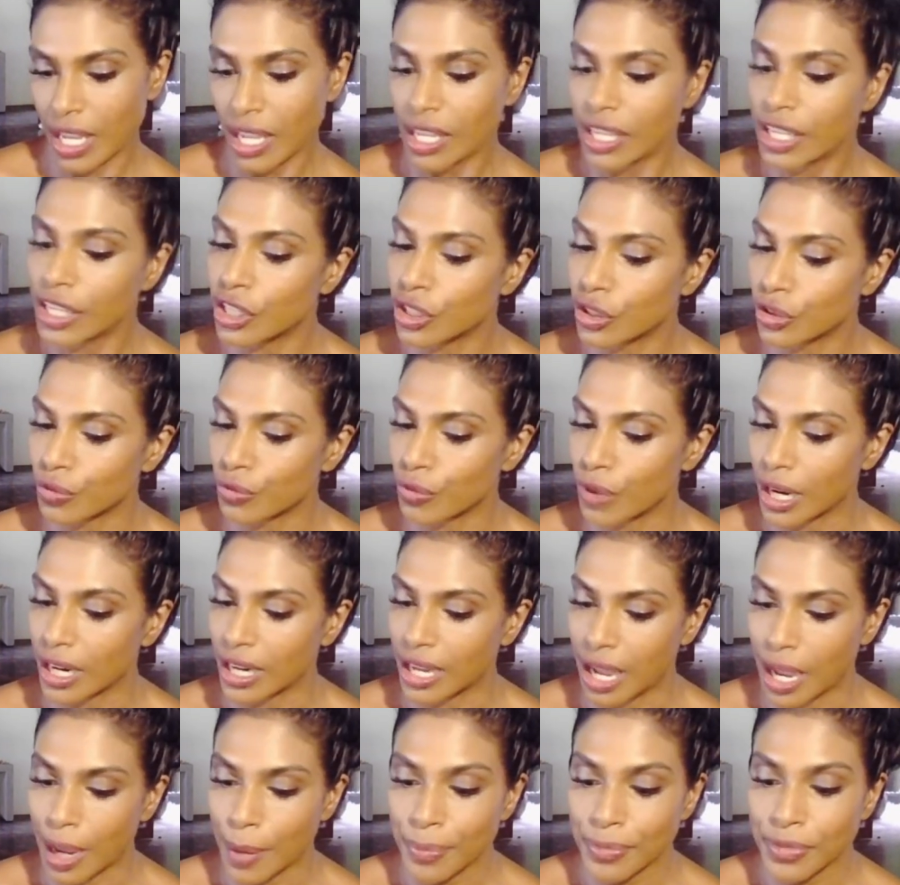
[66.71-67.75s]
He could run
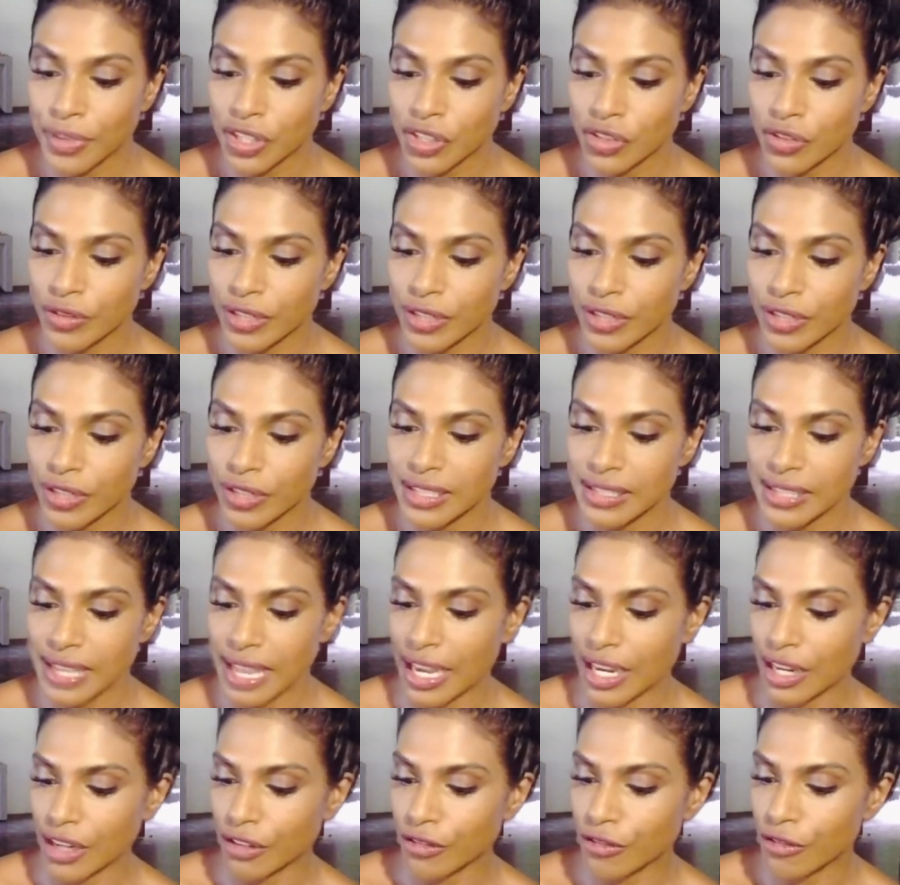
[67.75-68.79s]
up the trees
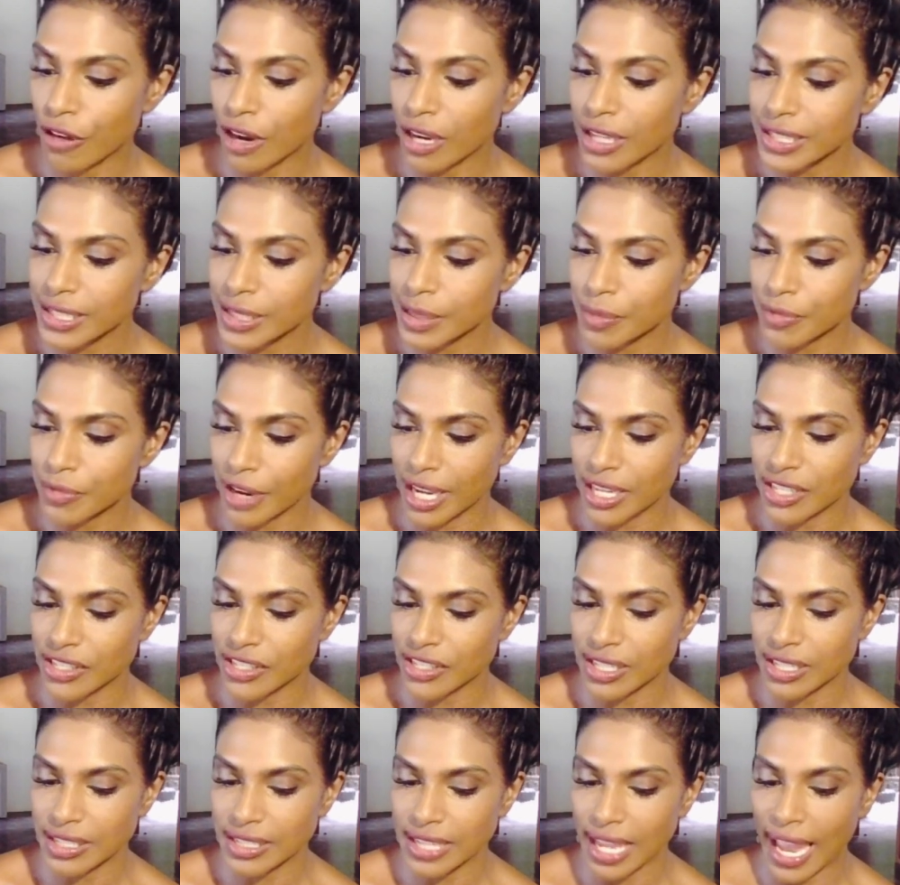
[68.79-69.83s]
and across the
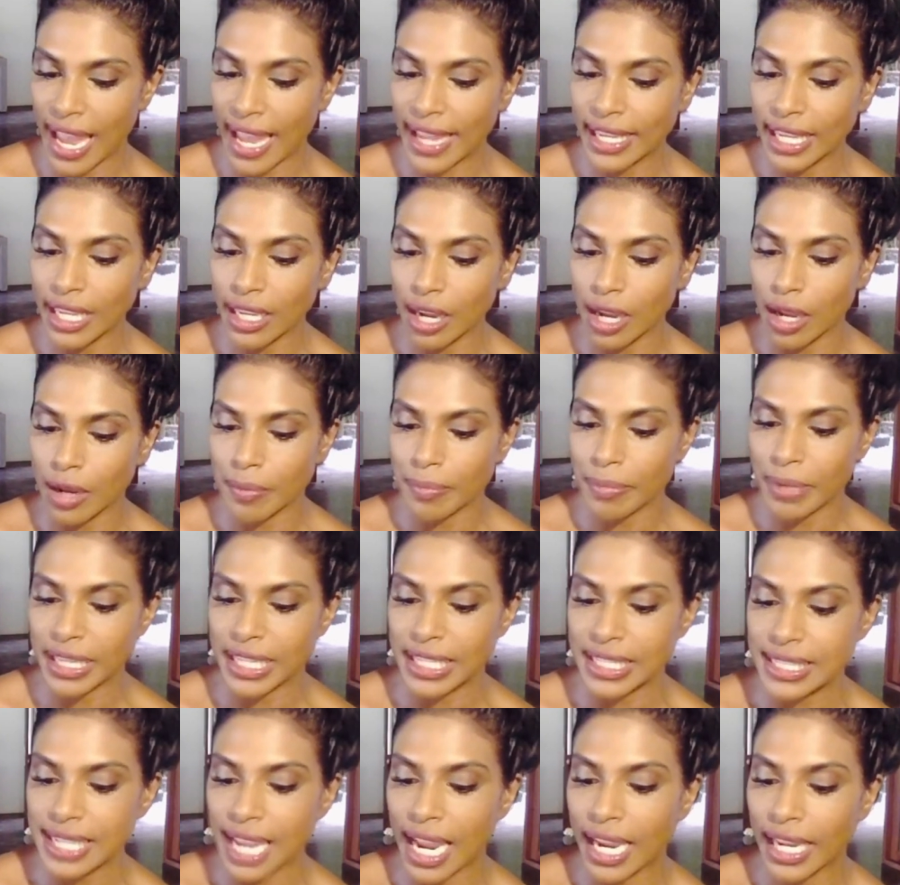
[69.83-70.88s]
branches, hanging on by the
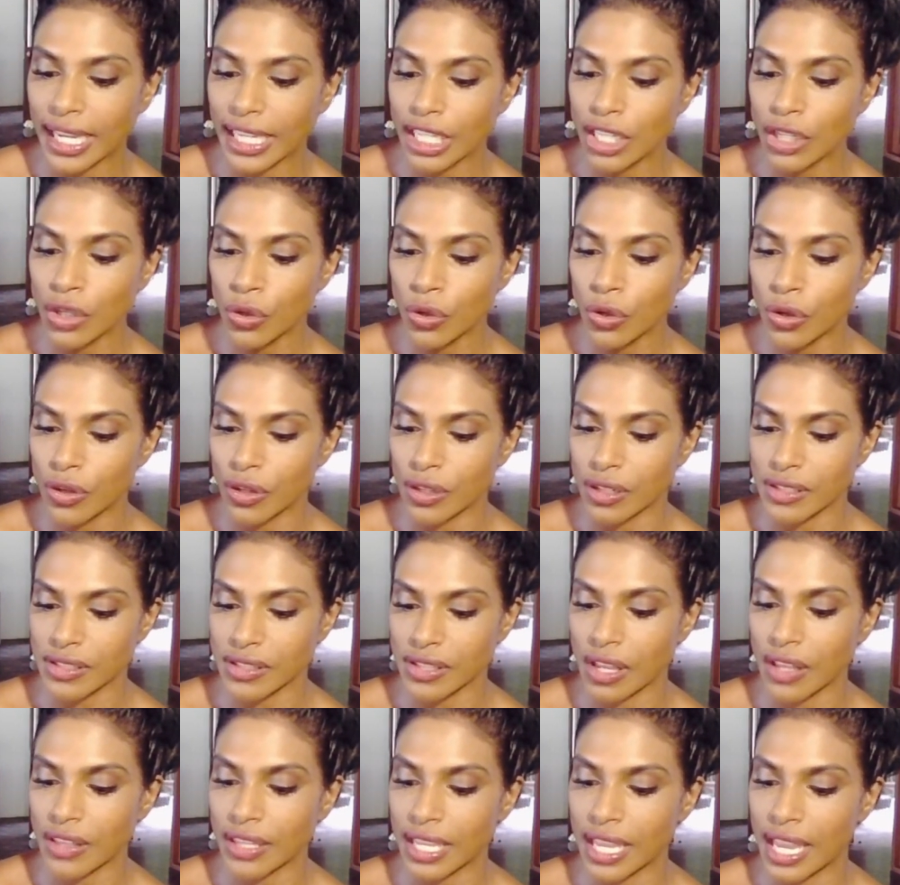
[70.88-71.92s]
tiny hooks
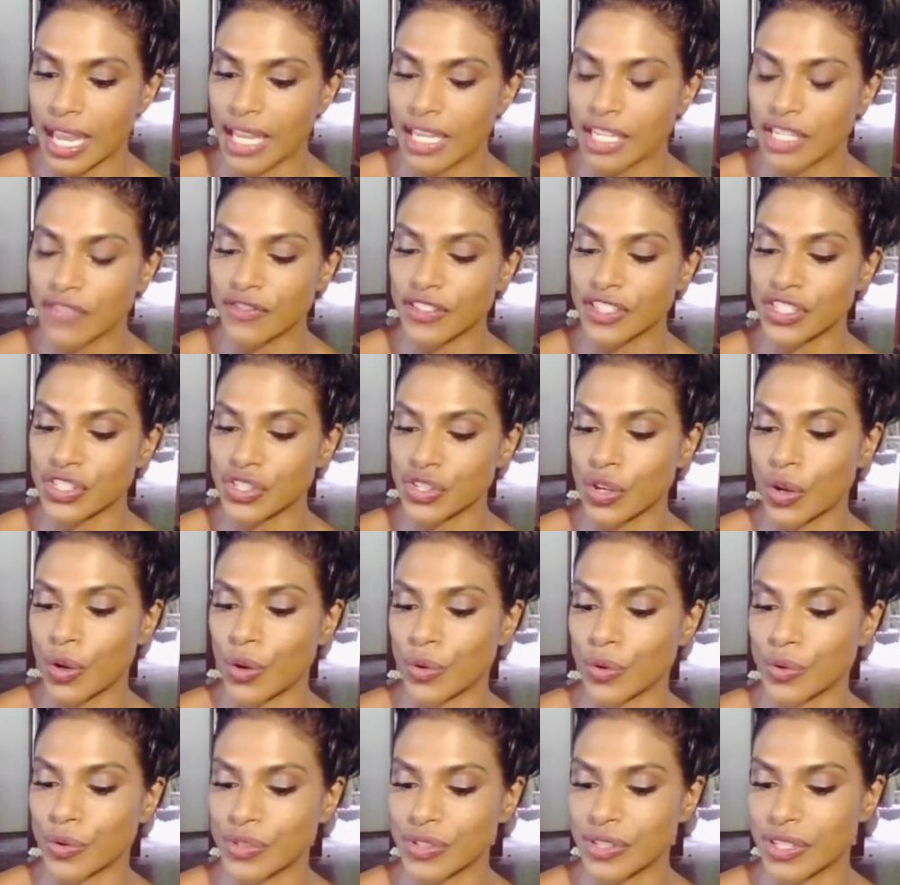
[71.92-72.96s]
on the end of his
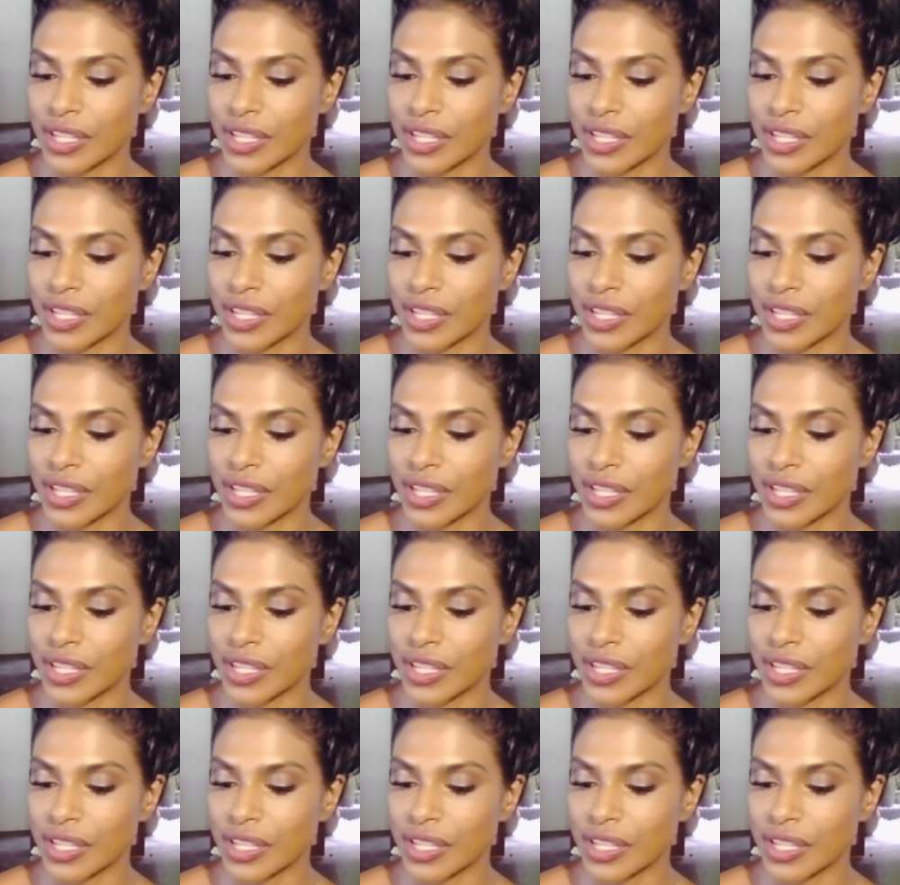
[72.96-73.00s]
toes.